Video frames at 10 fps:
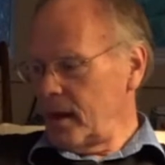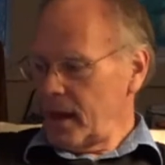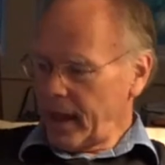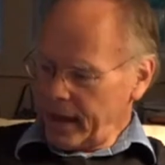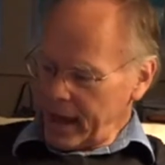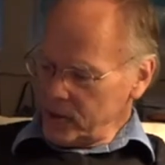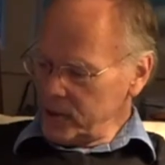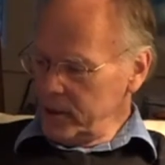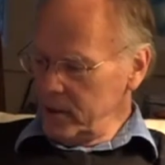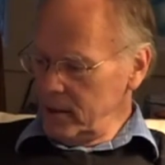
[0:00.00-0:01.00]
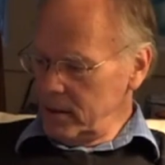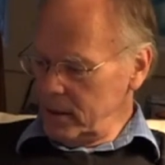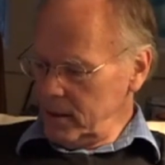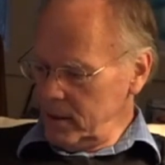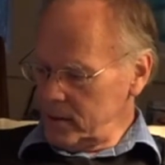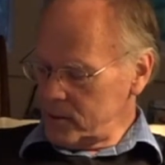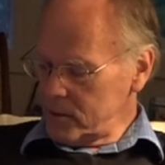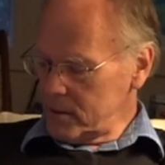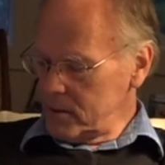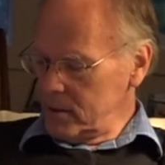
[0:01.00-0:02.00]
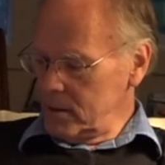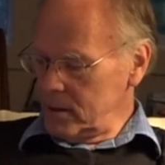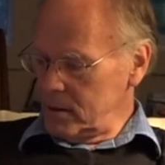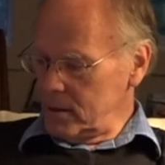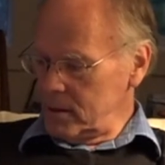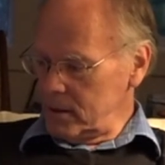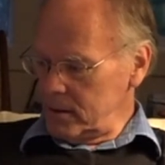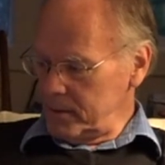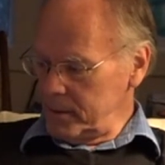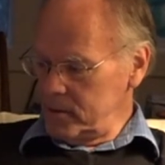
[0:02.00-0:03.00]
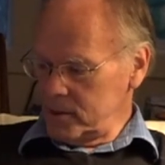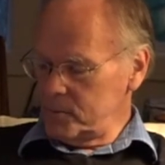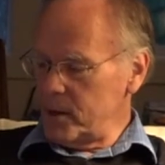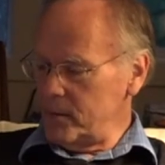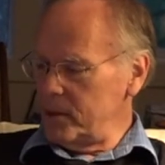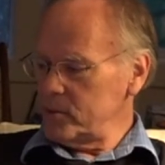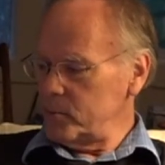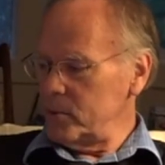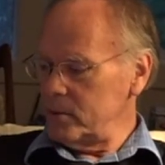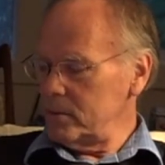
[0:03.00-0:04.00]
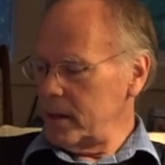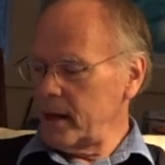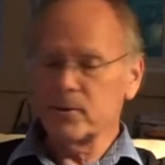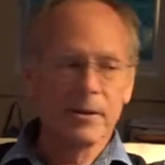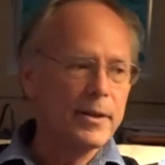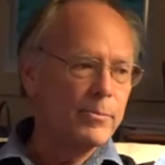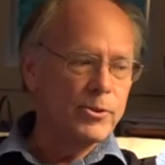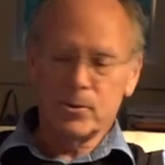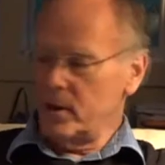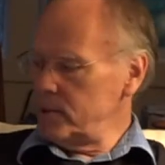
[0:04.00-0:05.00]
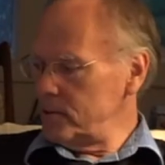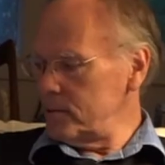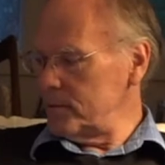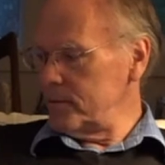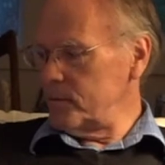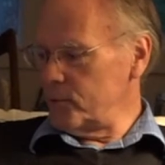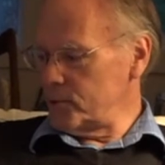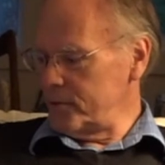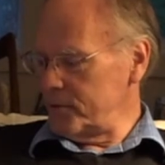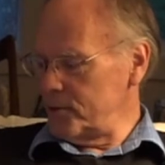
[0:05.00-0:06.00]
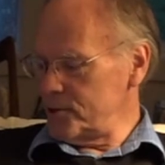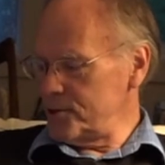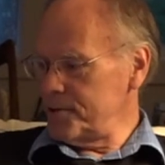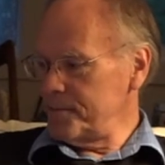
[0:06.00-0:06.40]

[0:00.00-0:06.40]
And actually, these experiments were excellent demonstrations of the force of inertia.